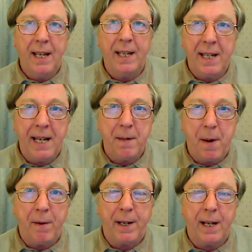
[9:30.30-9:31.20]
in
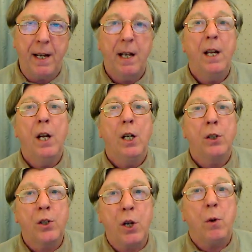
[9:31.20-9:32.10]
America
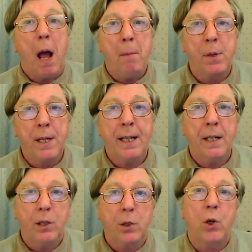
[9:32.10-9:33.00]
to
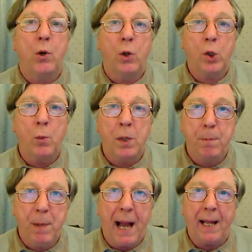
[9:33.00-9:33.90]
bring
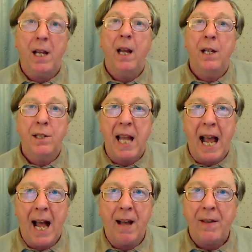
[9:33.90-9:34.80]
Torchwood back, to
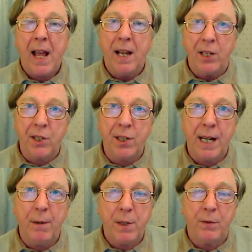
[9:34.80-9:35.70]
have a
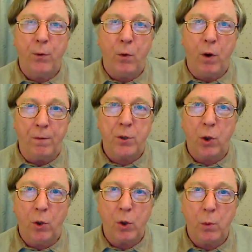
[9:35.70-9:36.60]
series 4 of
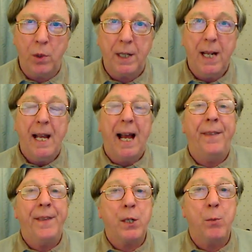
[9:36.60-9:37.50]
Torchwood,
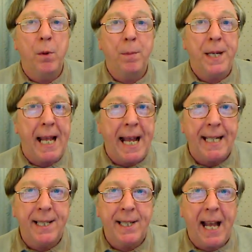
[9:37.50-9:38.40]
and this will be
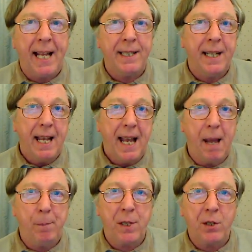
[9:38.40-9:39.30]
a 10
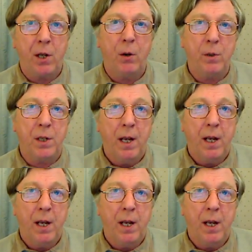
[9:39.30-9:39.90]
episode